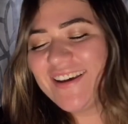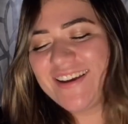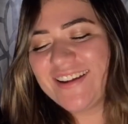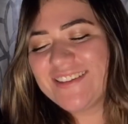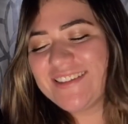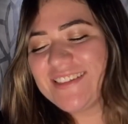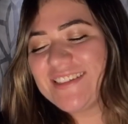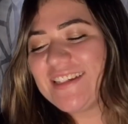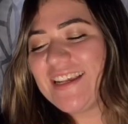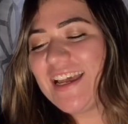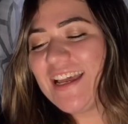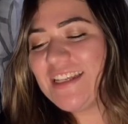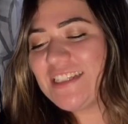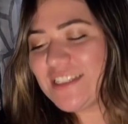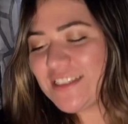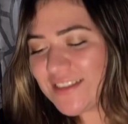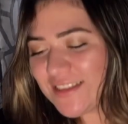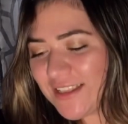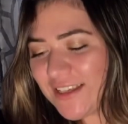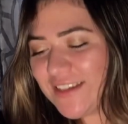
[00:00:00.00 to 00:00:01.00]
it's an
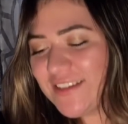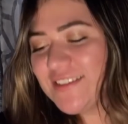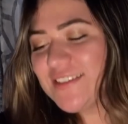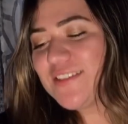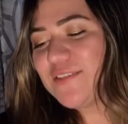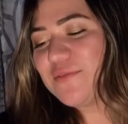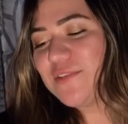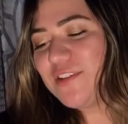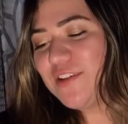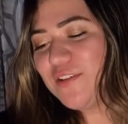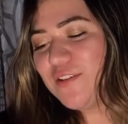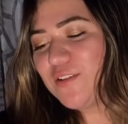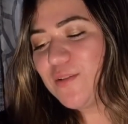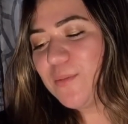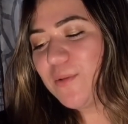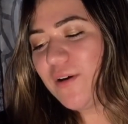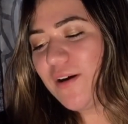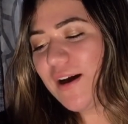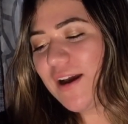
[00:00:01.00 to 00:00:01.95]
edgeless, reusable,